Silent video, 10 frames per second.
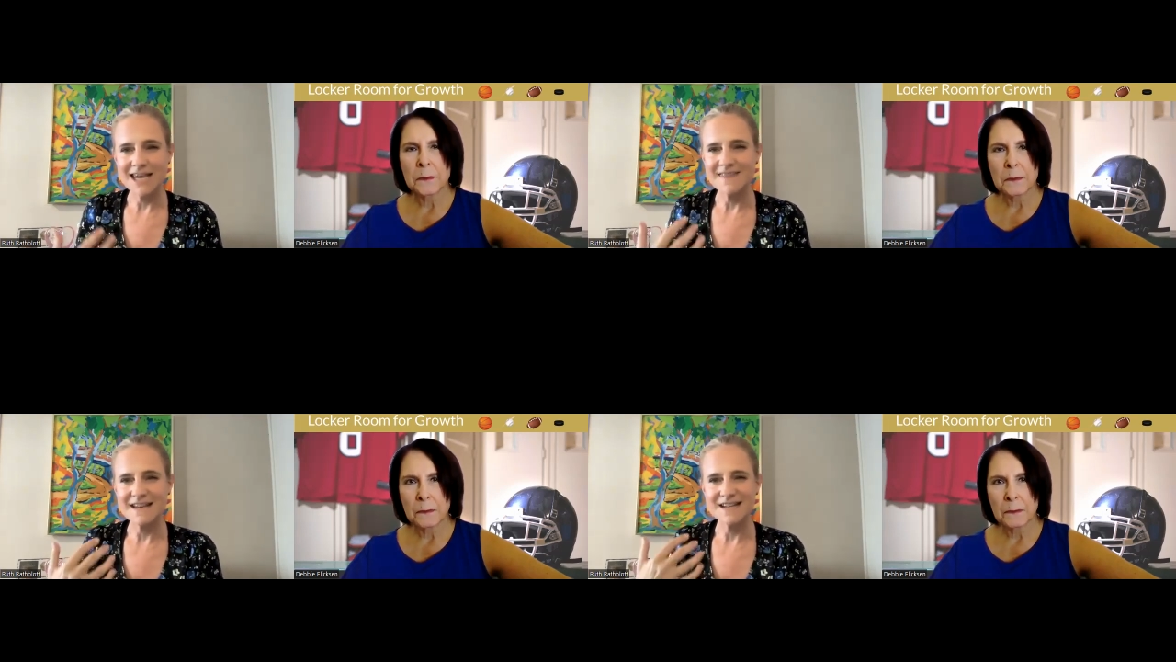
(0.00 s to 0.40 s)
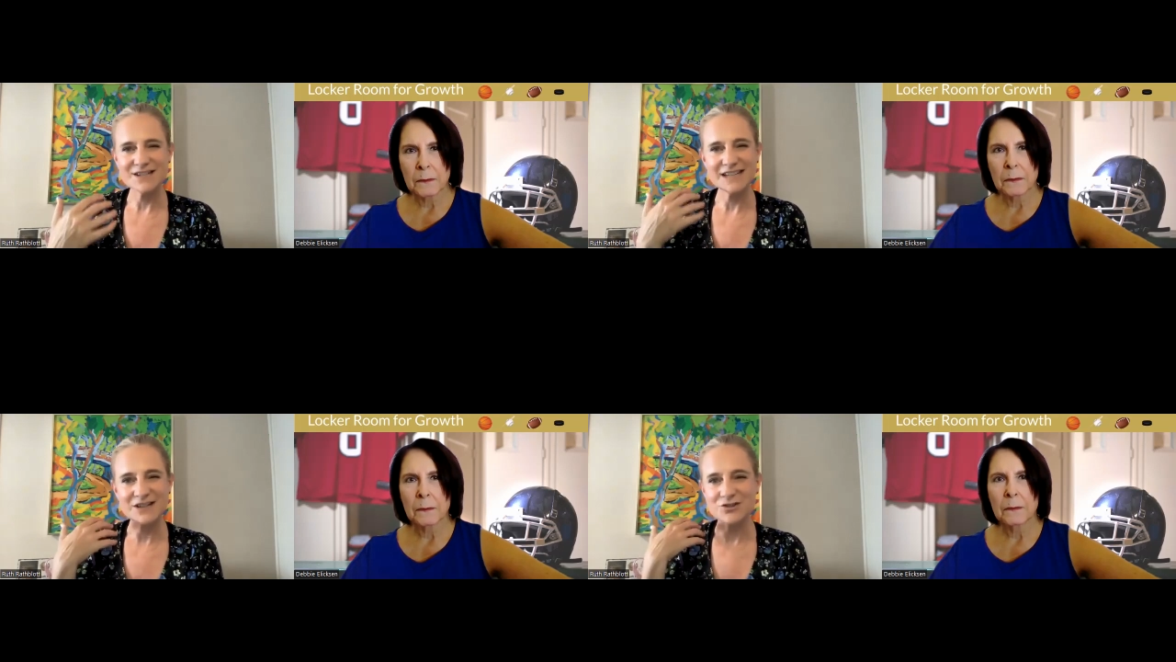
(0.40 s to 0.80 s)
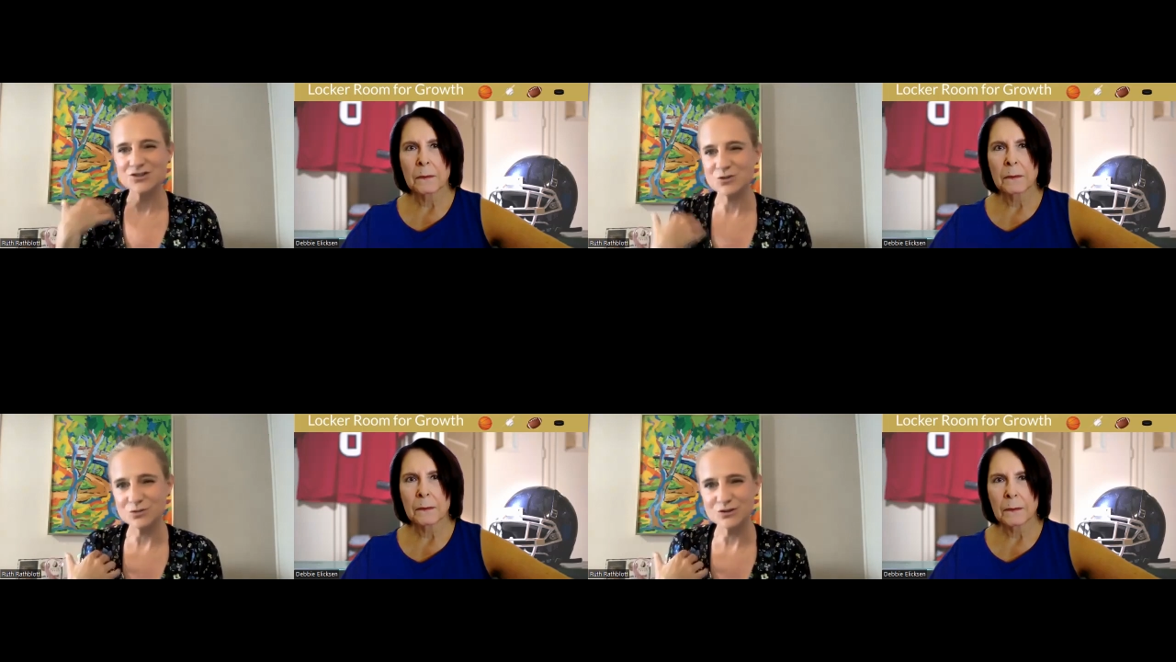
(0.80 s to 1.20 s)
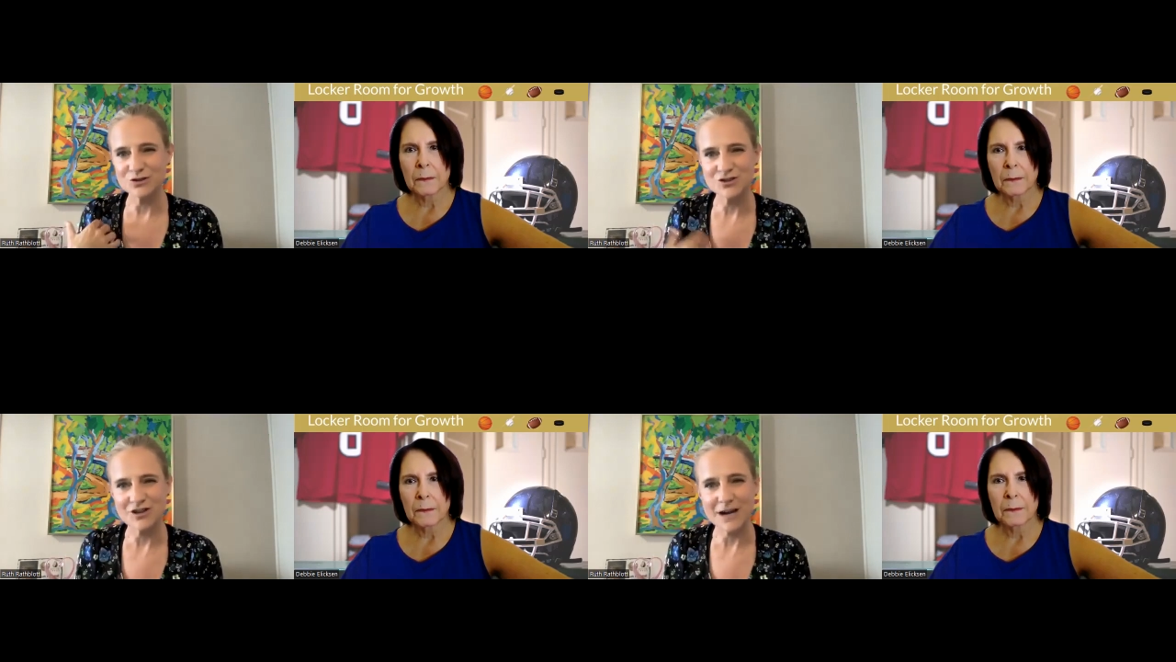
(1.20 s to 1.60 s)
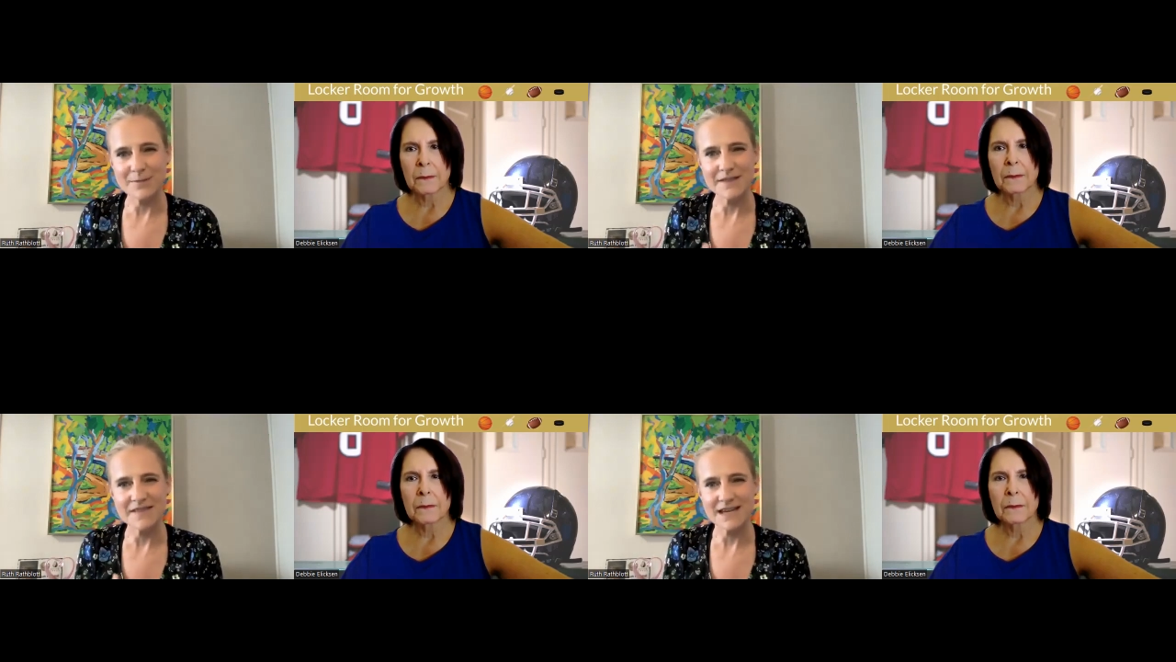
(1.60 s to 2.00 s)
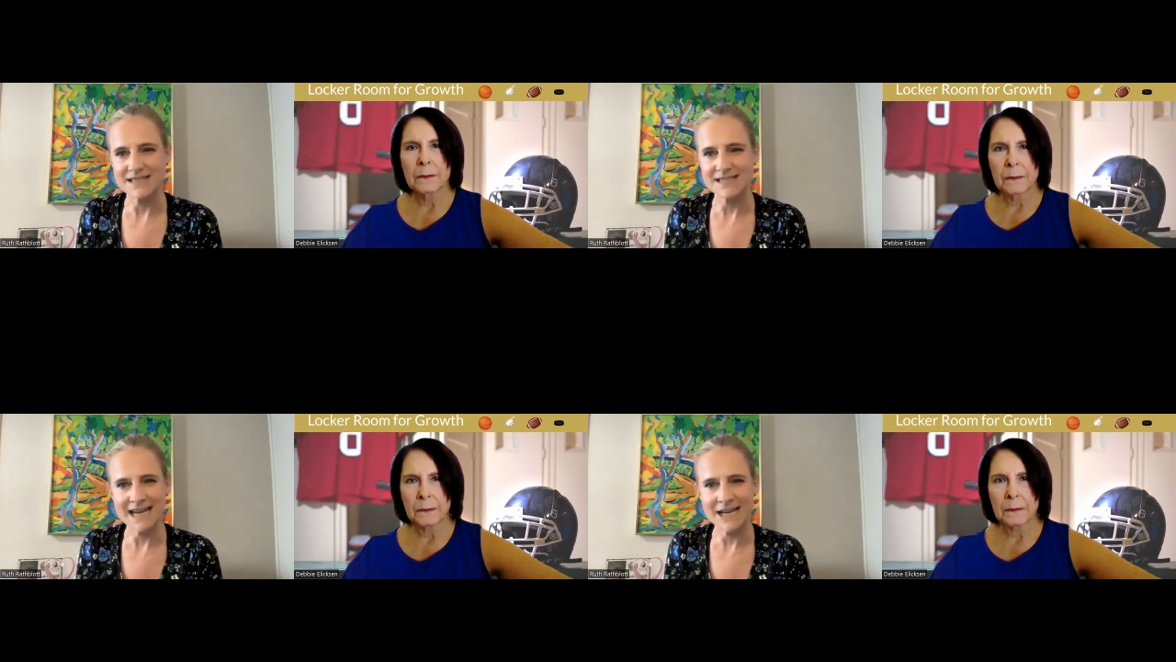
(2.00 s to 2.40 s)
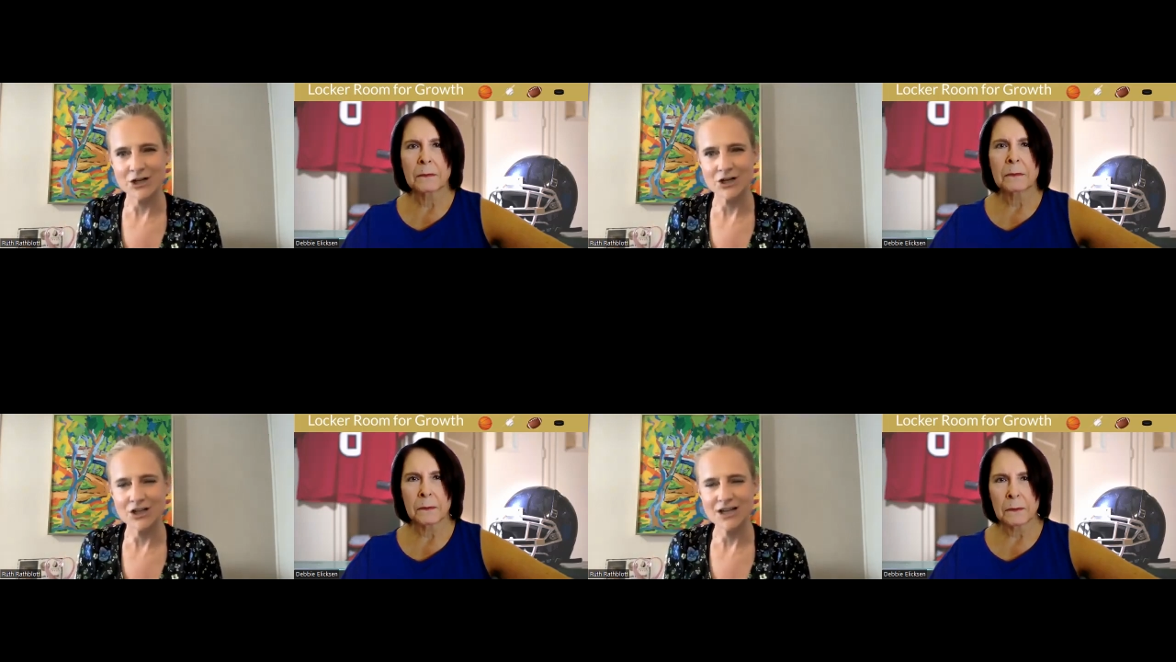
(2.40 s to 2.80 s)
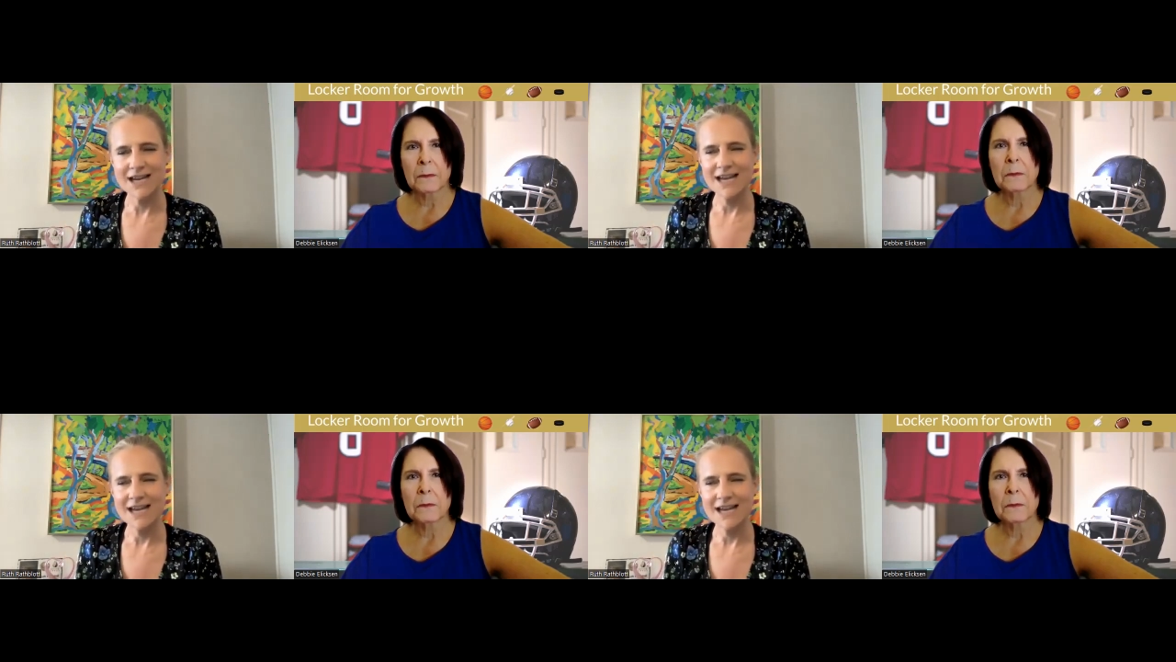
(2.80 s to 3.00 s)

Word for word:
Speaker 1: it's like their shoulders drop and they mm. exhale. Mm.